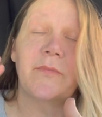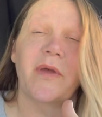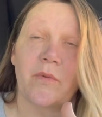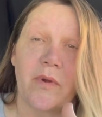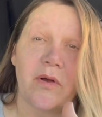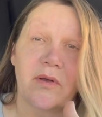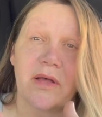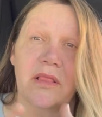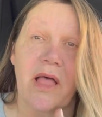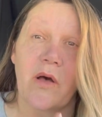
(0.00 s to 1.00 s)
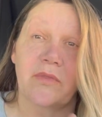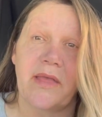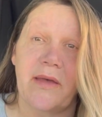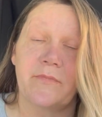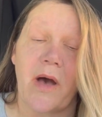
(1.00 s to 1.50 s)
to be a real good load
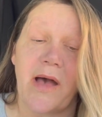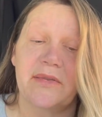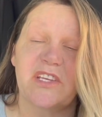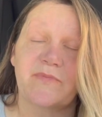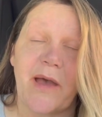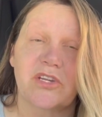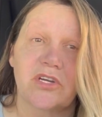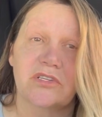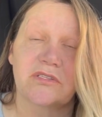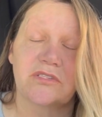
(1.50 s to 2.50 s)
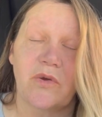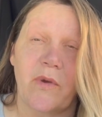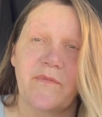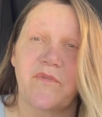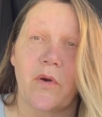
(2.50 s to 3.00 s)
that my dispatcher is
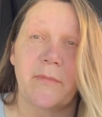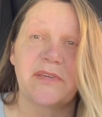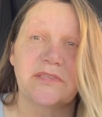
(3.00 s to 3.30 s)
doing for me.